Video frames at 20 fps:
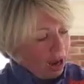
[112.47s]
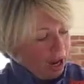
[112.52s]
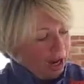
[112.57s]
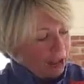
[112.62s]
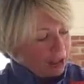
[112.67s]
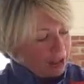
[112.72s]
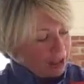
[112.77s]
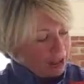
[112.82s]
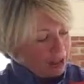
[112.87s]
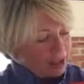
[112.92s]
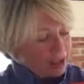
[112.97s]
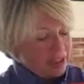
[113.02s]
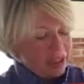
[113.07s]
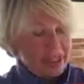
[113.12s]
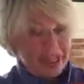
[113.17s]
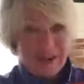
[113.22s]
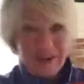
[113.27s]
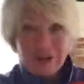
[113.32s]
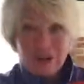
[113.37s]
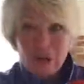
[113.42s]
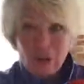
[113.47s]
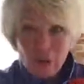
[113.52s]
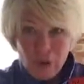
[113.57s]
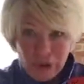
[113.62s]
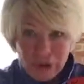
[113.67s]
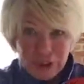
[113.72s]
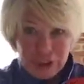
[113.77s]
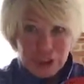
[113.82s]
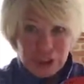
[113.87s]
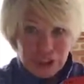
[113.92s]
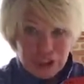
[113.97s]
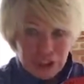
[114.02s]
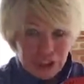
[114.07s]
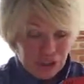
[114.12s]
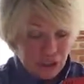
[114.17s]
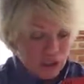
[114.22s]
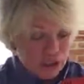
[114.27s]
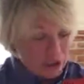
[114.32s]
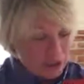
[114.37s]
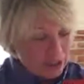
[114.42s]
And look there, an orange
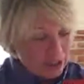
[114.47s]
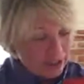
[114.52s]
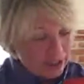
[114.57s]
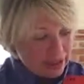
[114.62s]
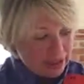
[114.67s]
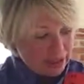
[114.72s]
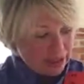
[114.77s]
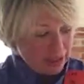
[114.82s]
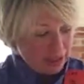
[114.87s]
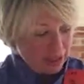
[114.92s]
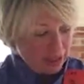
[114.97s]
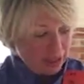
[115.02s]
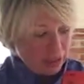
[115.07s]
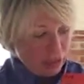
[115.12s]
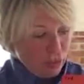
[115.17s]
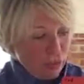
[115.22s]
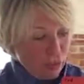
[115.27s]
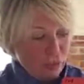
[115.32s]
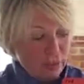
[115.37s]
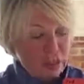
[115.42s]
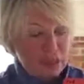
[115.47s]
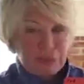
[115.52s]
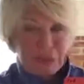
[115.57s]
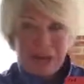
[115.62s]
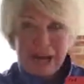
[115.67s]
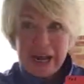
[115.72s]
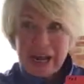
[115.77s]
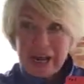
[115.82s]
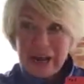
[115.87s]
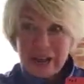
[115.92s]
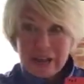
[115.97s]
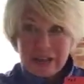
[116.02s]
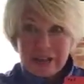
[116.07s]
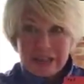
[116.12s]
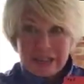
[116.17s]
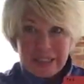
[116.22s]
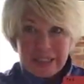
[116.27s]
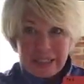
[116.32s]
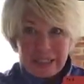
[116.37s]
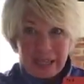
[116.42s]
shirt, an orange
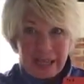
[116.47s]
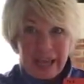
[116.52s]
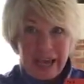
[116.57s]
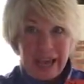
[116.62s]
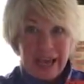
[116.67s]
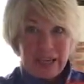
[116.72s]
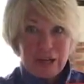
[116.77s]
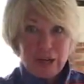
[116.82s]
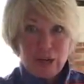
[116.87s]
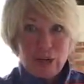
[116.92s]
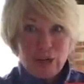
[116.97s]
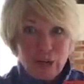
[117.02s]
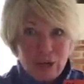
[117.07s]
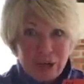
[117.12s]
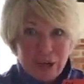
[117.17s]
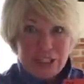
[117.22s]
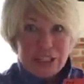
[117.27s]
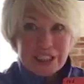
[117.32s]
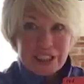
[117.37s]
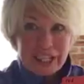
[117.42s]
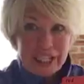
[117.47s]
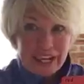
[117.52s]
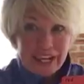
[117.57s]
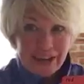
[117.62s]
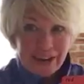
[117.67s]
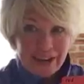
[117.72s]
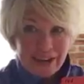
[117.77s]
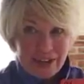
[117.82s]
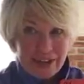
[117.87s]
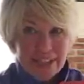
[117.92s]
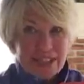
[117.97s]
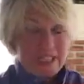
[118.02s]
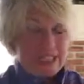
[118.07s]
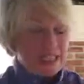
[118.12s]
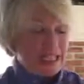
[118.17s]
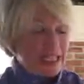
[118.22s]
parrot, and orange carrots.